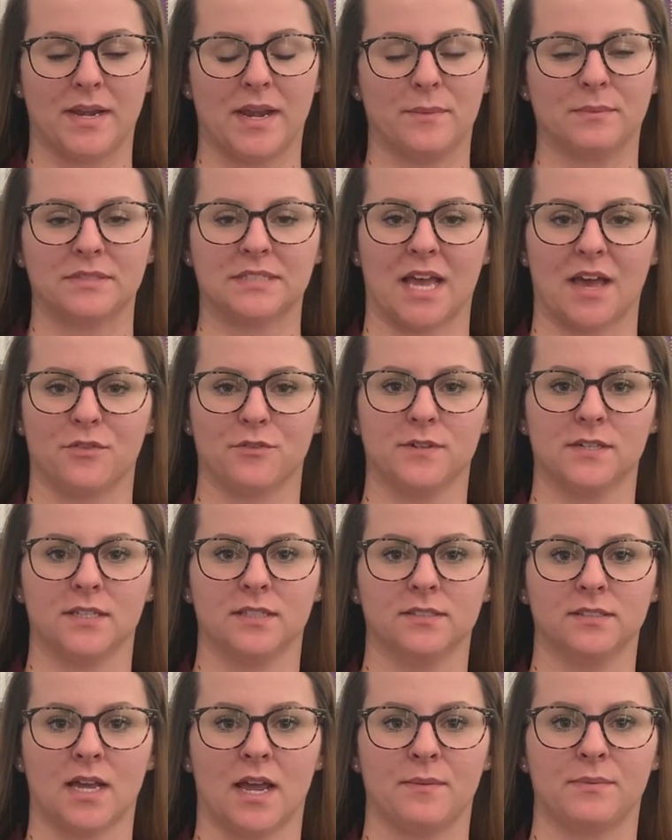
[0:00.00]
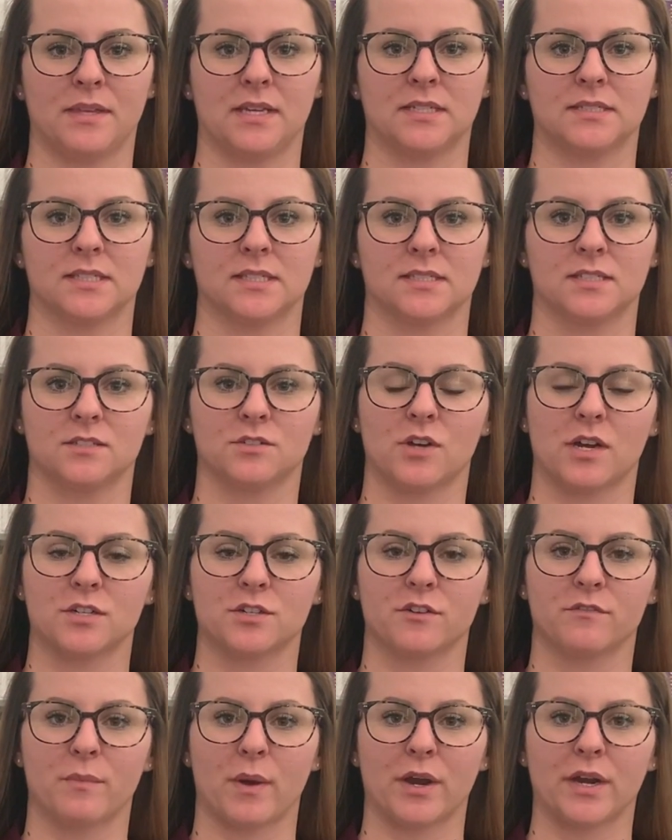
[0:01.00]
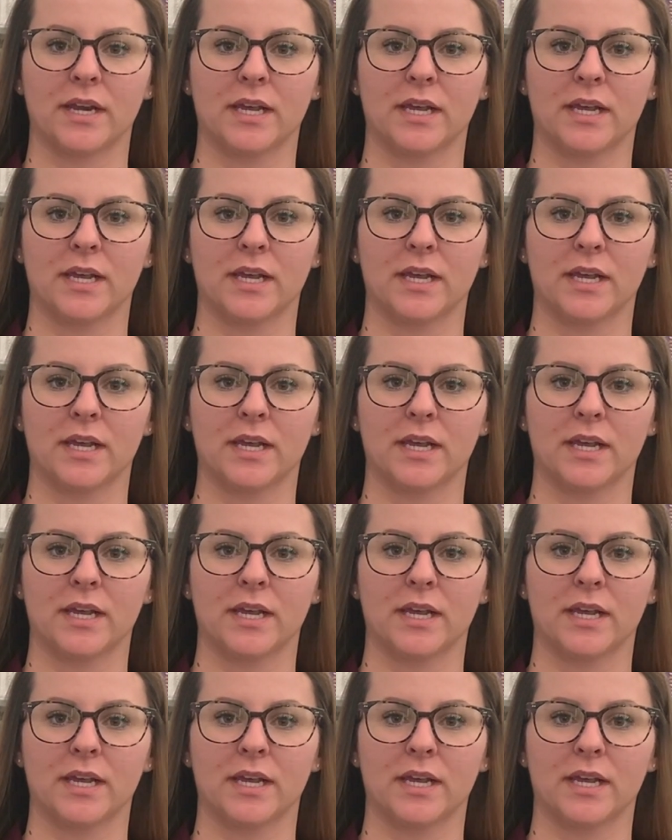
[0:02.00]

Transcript: My name is Catherine Dillon. I'm the Assistant Director of